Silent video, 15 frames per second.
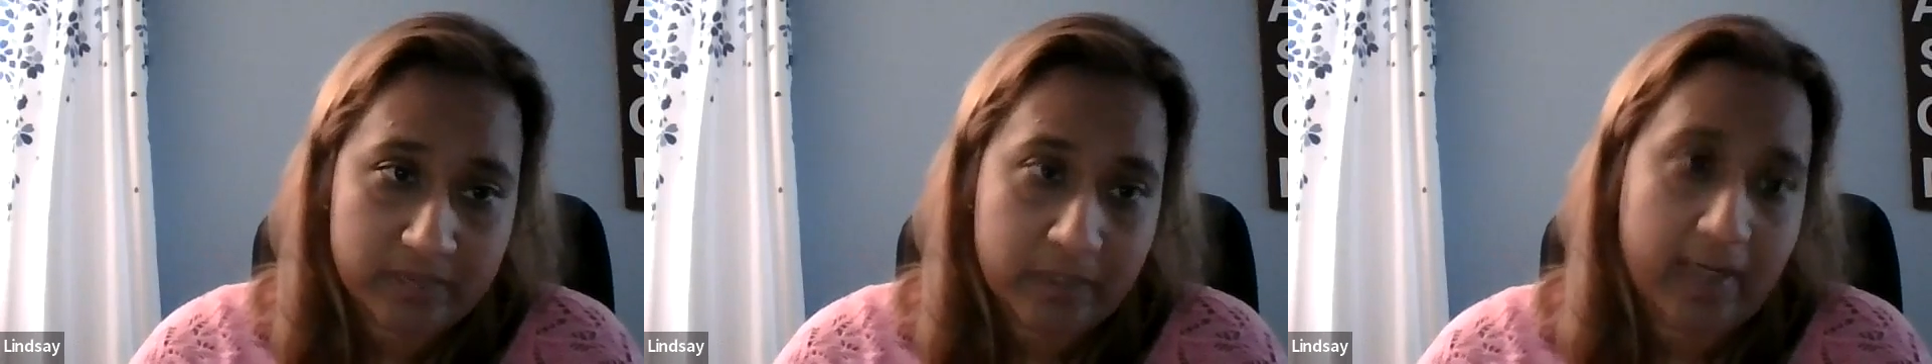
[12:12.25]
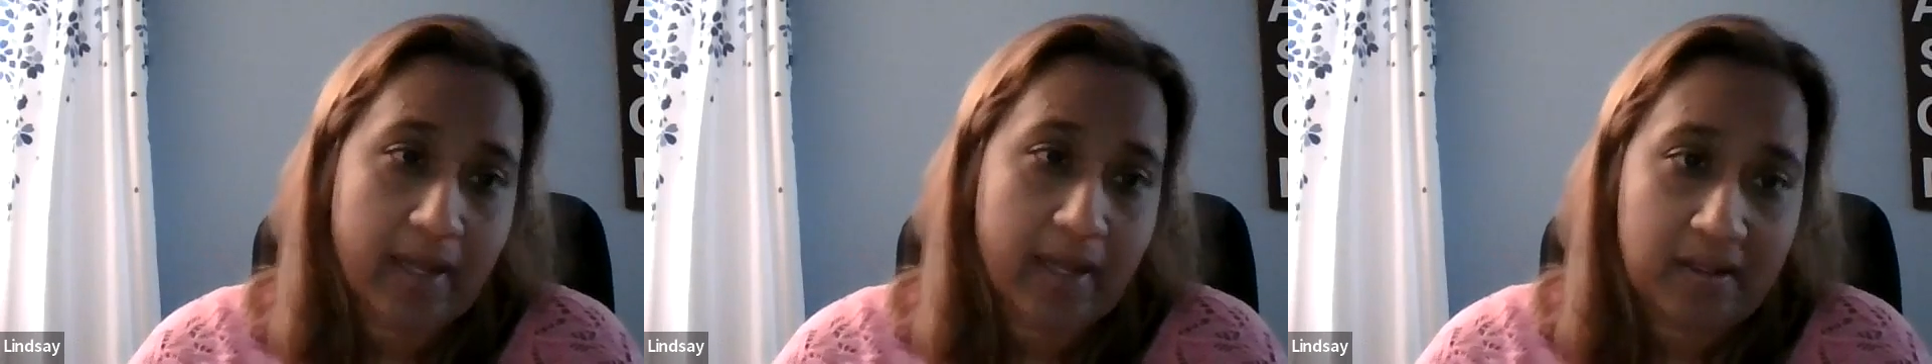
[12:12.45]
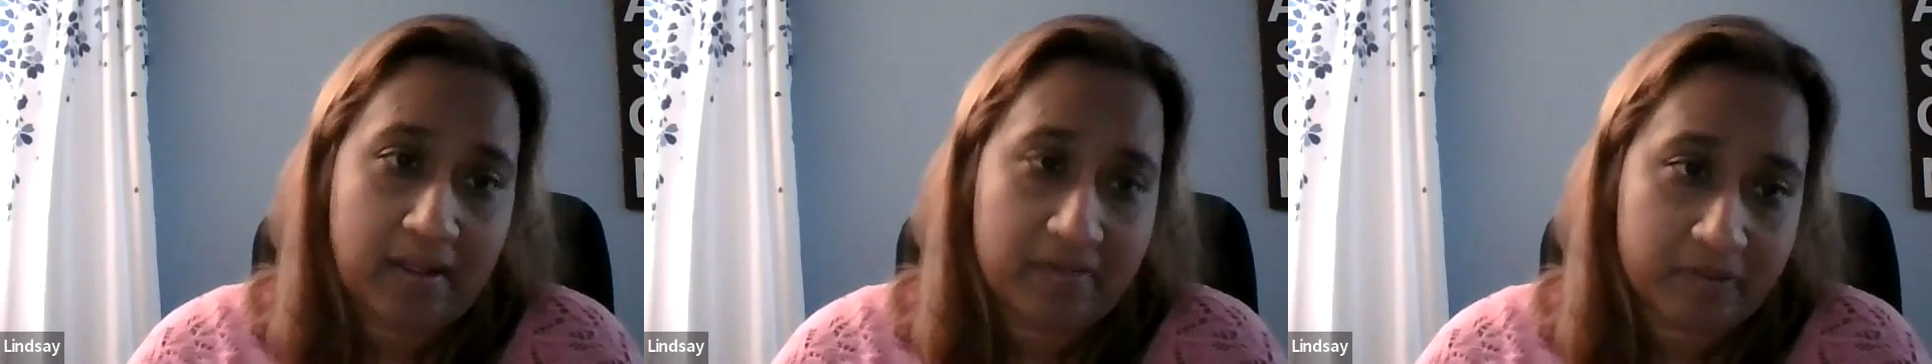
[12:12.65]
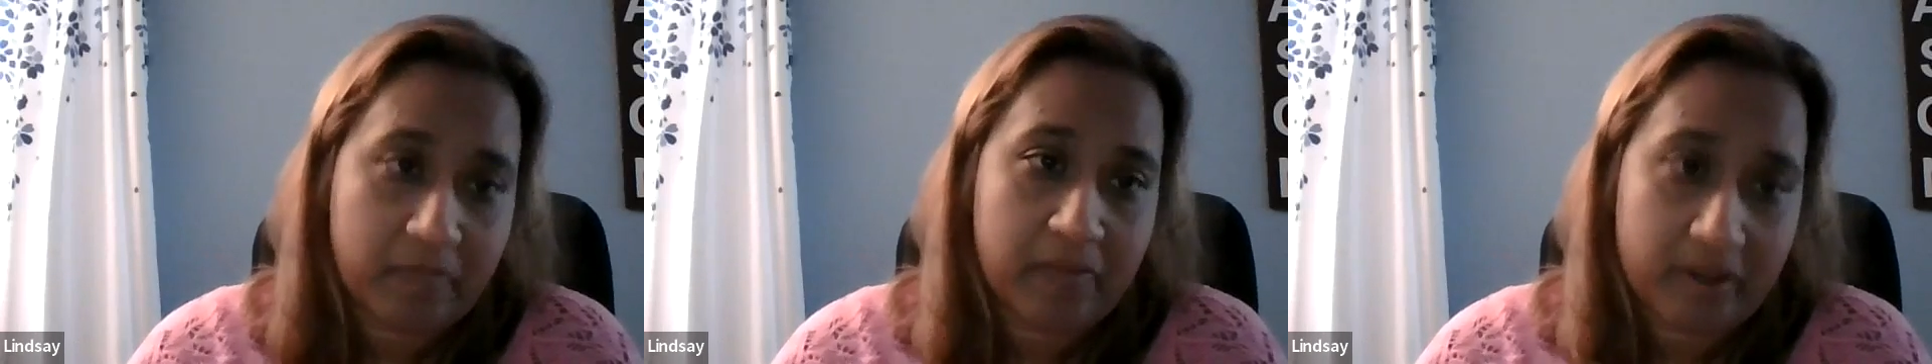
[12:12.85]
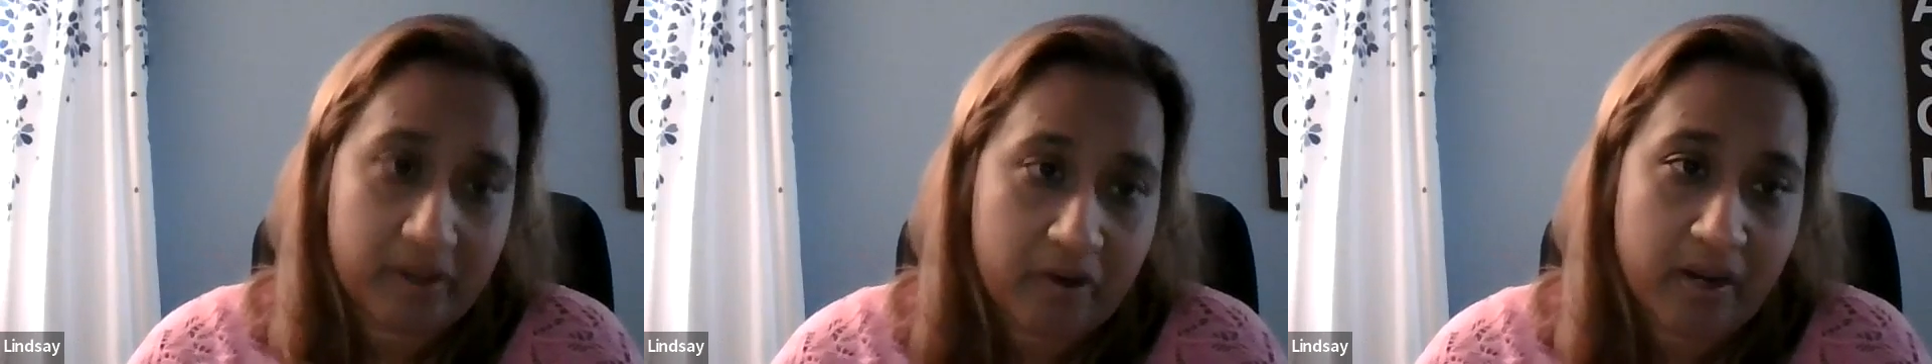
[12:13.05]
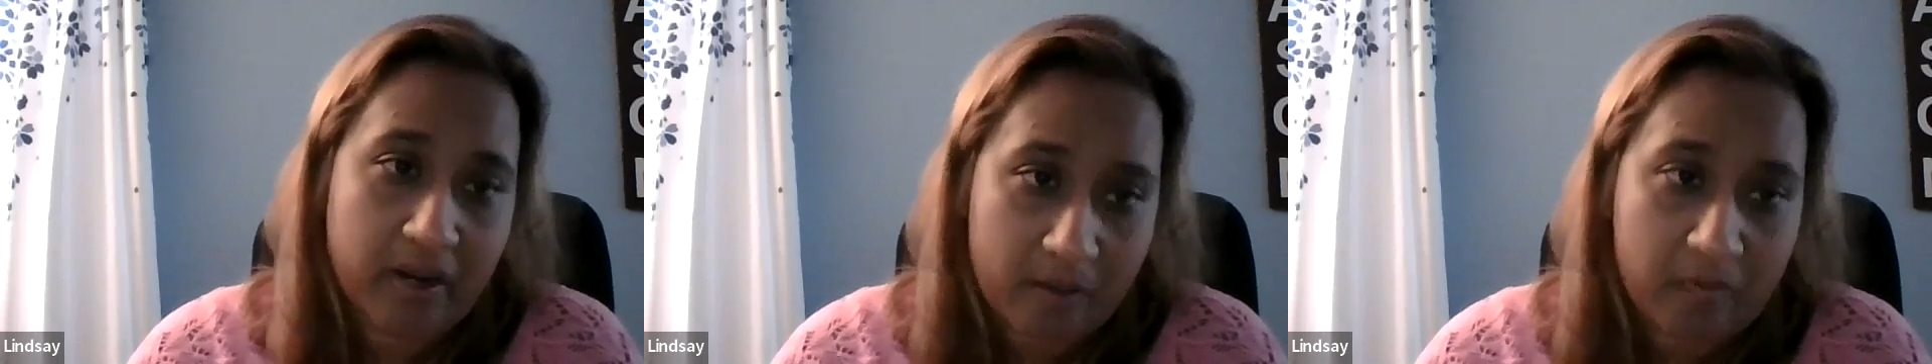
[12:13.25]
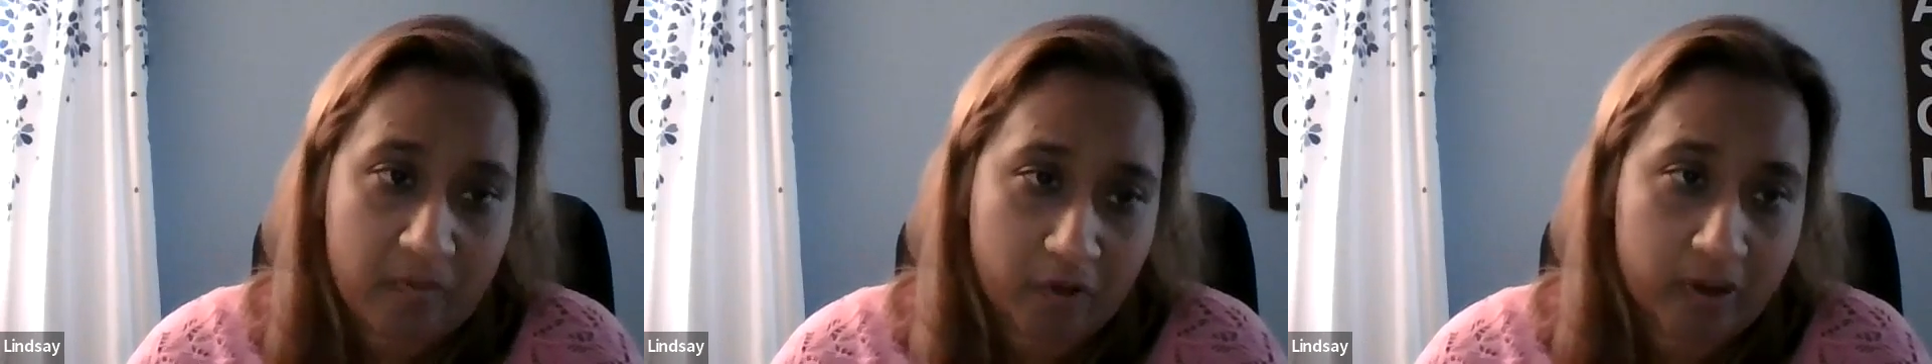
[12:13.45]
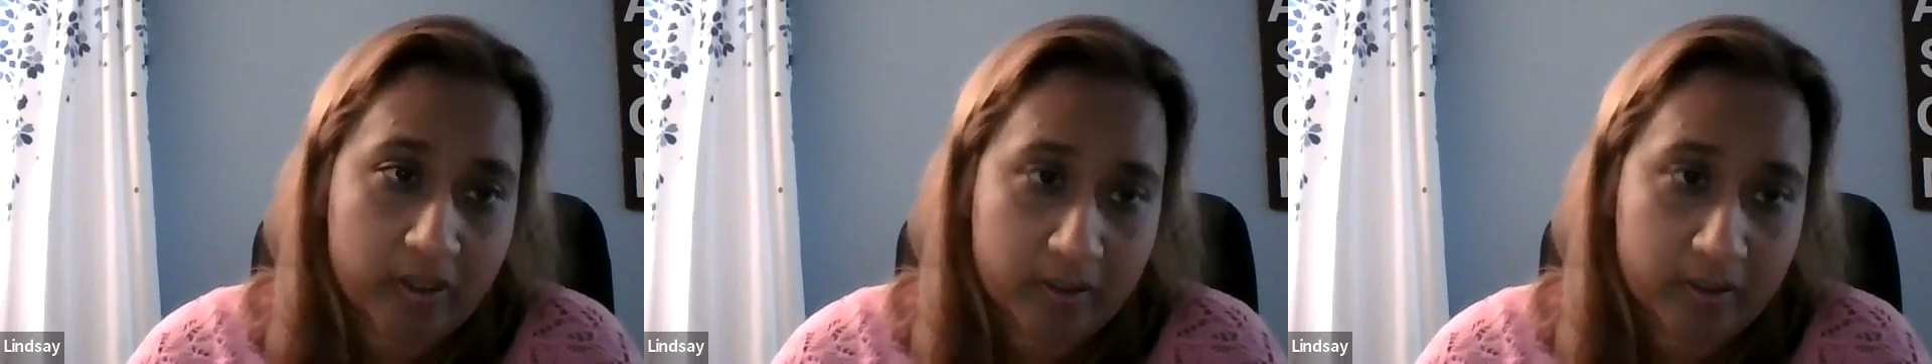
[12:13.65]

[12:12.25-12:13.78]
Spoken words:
but I'll have something written up for it.